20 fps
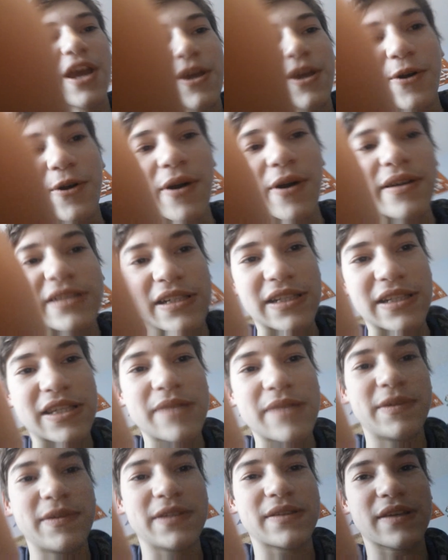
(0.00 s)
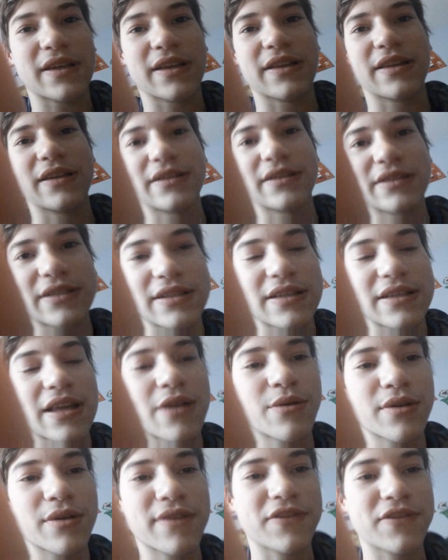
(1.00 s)
You know, I'm gonna keep this like this, because I
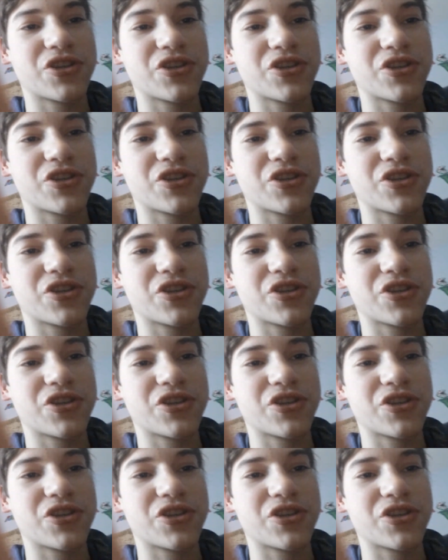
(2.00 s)
don't give a